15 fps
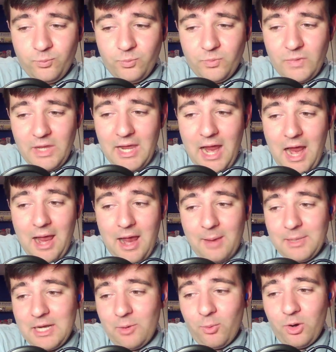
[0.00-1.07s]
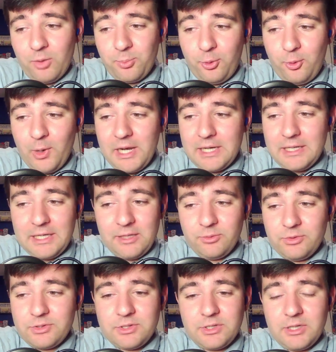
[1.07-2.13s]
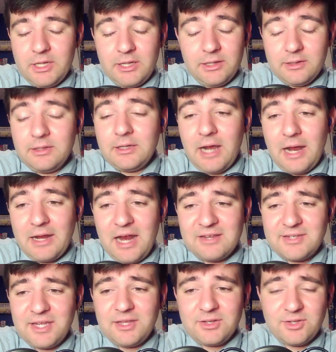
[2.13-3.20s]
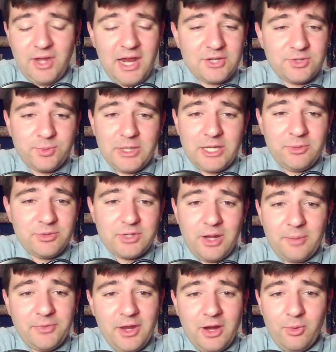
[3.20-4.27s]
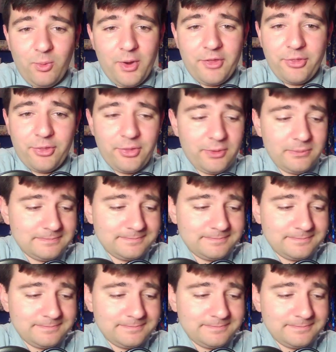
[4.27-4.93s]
yeah, I, I, mean, at one point he was. I, I, said this last week. He was up there with,